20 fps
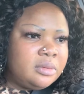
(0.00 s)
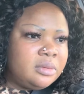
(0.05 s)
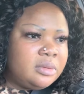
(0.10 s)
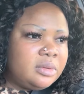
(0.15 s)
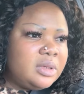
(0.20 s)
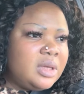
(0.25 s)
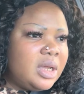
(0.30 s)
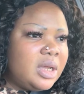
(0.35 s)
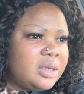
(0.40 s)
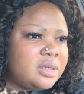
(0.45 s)

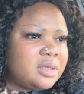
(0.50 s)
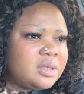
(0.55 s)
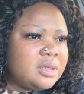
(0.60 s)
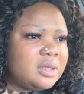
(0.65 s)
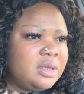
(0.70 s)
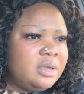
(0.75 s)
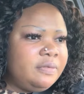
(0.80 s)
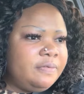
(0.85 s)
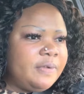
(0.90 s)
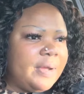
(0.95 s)
Yes,
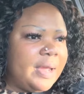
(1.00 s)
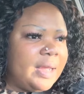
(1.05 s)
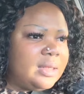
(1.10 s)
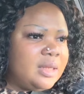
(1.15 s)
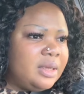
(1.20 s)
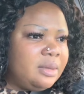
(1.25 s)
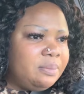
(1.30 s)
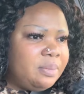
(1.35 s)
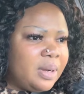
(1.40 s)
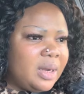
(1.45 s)
if I
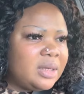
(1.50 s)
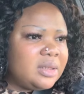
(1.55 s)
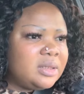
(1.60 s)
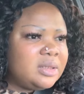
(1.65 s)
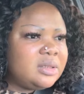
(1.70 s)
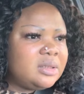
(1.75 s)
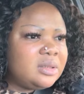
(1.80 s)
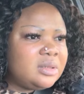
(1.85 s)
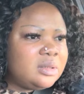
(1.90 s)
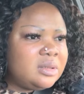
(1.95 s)
did bad
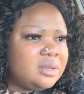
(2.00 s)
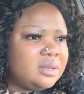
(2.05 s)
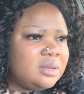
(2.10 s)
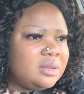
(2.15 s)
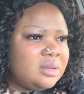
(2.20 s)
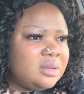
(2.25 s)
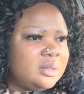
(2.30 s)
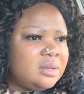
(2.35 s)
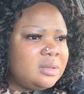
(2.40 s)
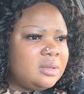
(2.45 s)

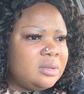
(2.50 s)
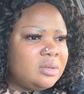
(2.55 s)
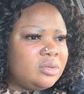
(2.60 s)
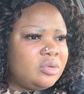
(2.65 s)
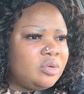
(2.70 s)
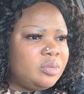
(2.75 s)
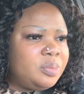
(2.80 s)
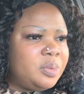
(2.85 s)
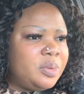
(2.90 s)
to